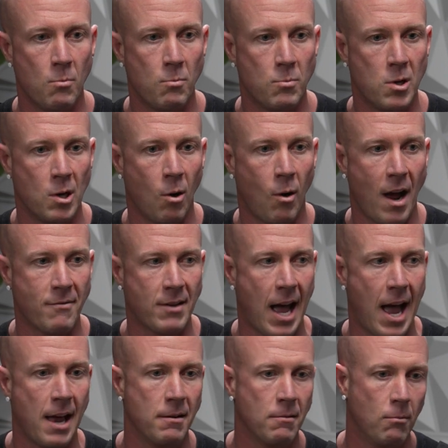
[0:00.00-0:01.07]
I've
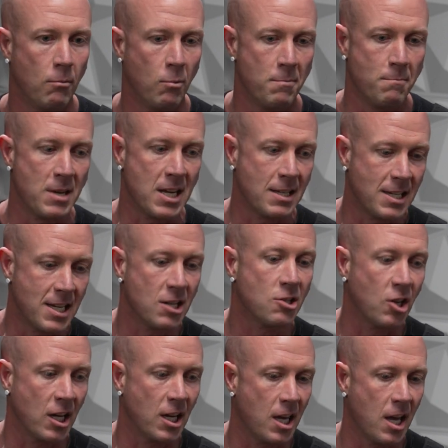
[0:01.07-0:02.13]
got, with me
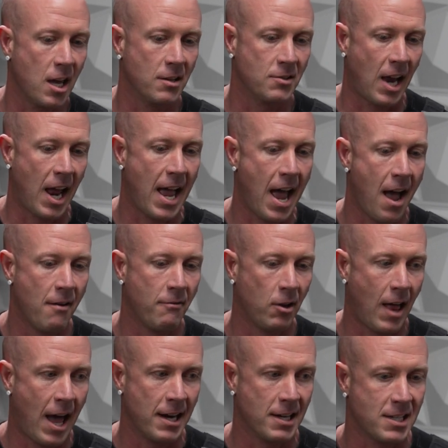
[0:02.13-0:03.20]
teaching kids, I have a
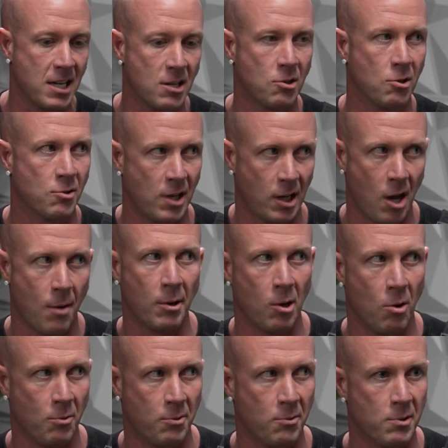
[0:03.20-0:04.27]
lot of teachers that come and
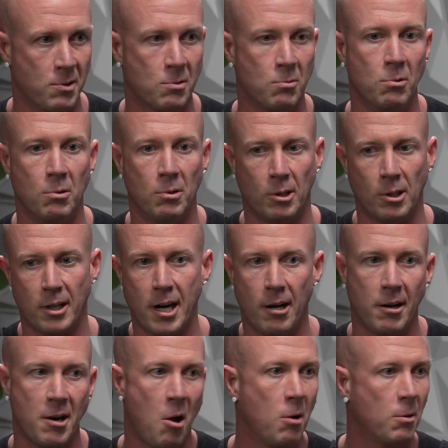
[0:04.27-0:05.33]
go through the school, or
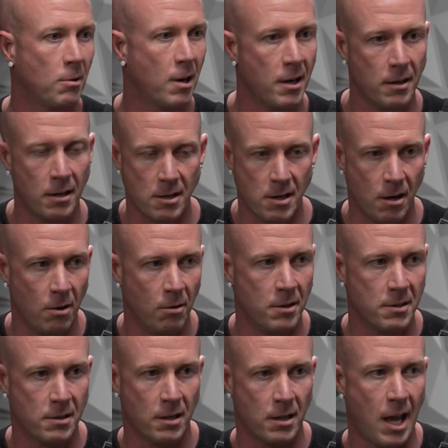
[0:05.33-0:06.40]
Carrie Aldred,
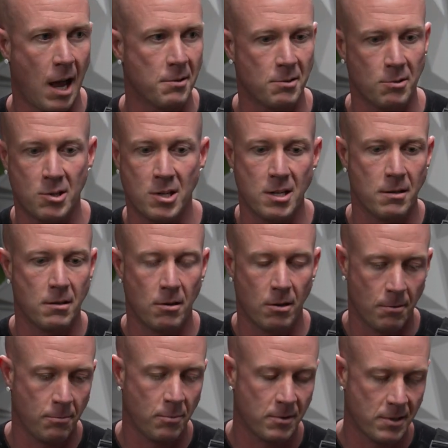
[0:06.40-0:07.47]
as a counselor,
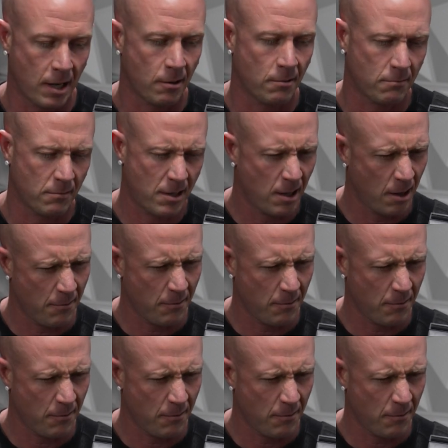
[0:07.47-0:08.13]
or secretary